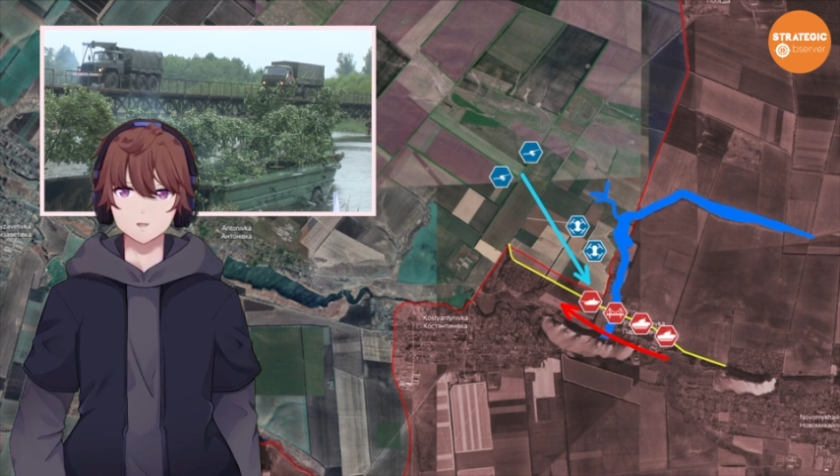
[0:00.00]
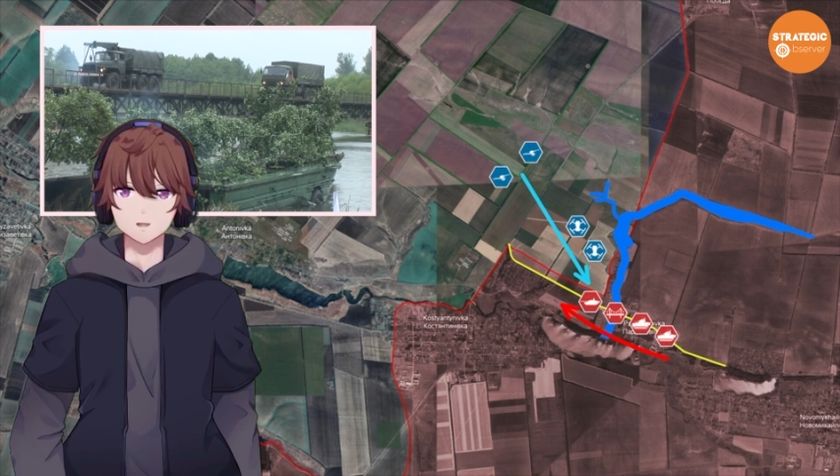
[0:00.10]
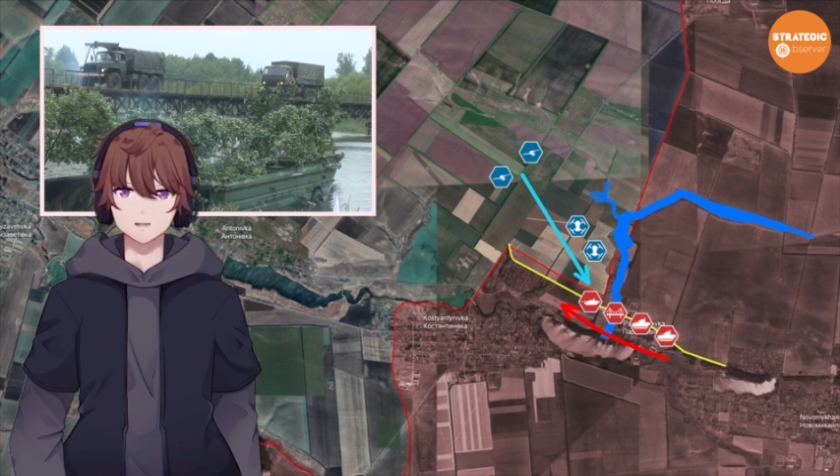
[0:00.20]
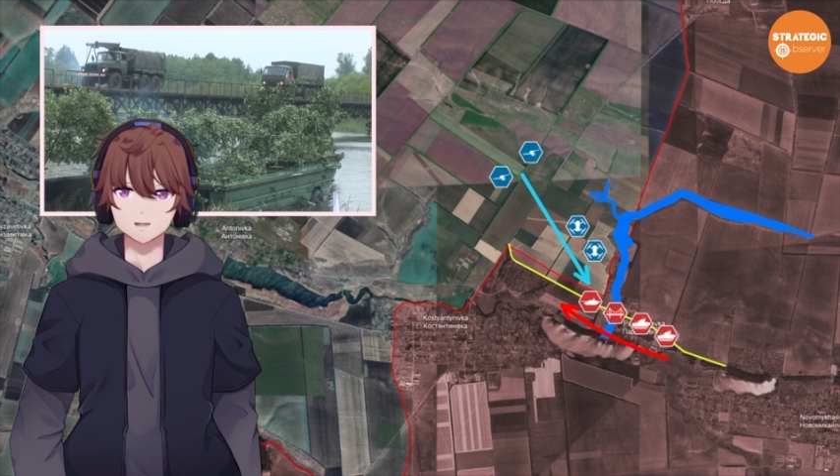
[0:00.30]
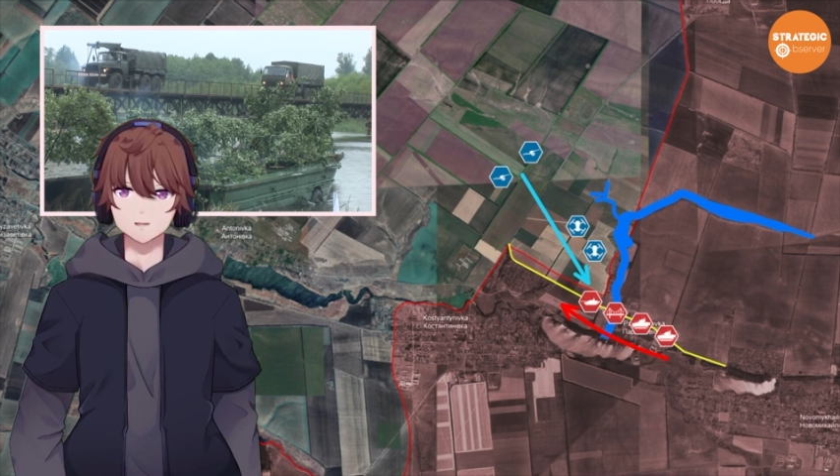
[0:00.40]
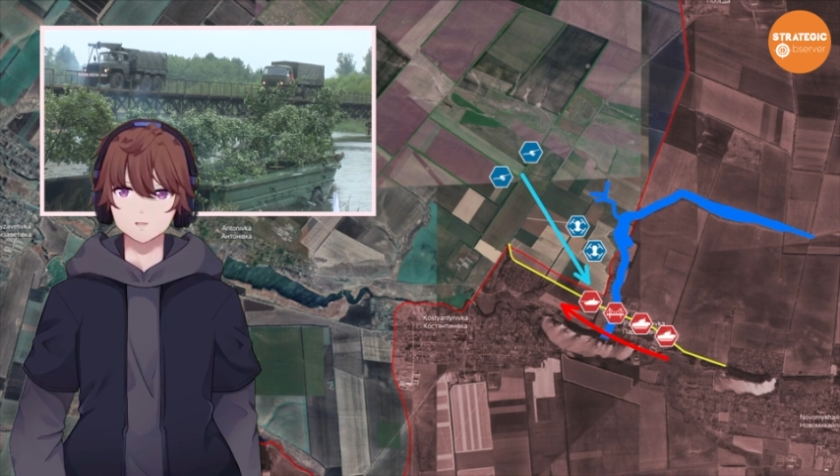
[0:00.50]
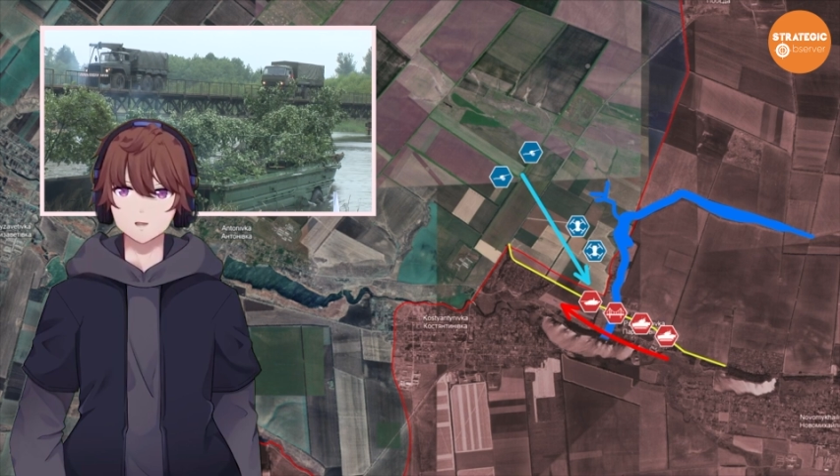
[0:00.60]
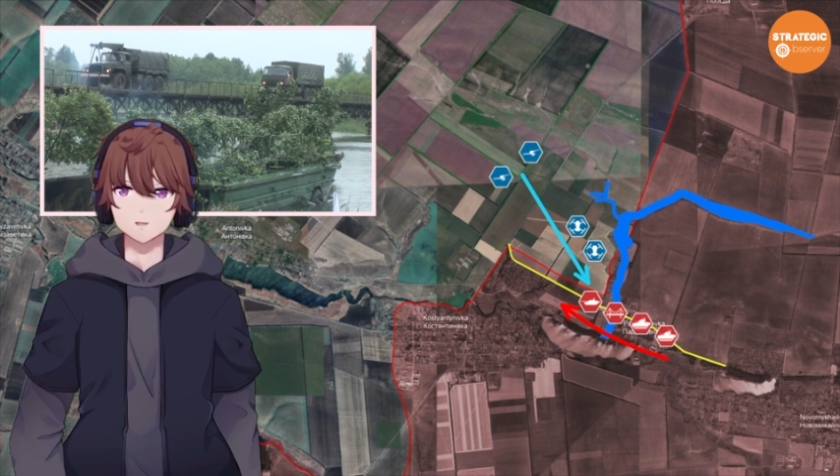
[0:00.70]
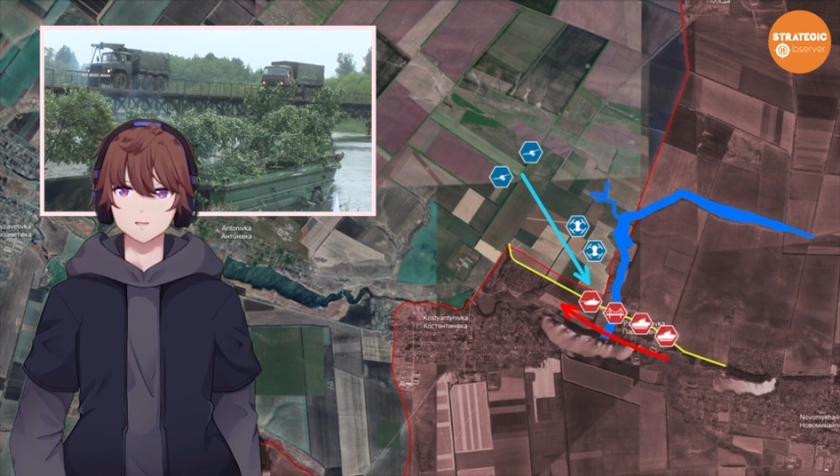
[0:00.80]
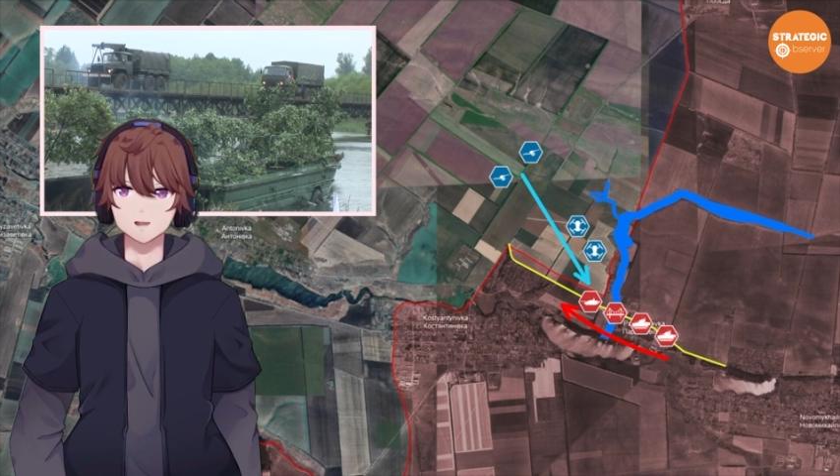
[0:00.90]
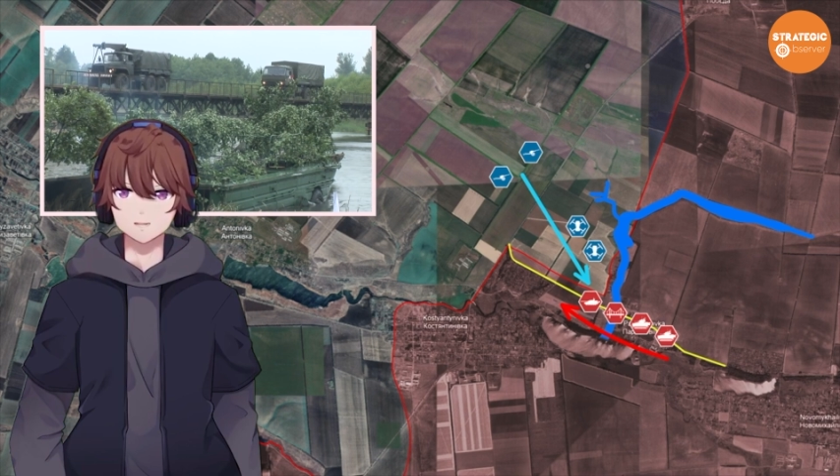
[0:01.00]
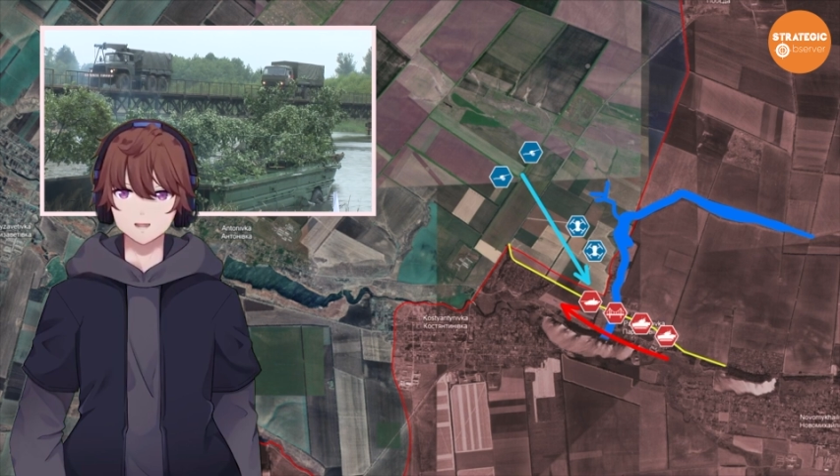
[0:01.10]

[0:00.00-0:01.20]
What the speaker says: forces at these points.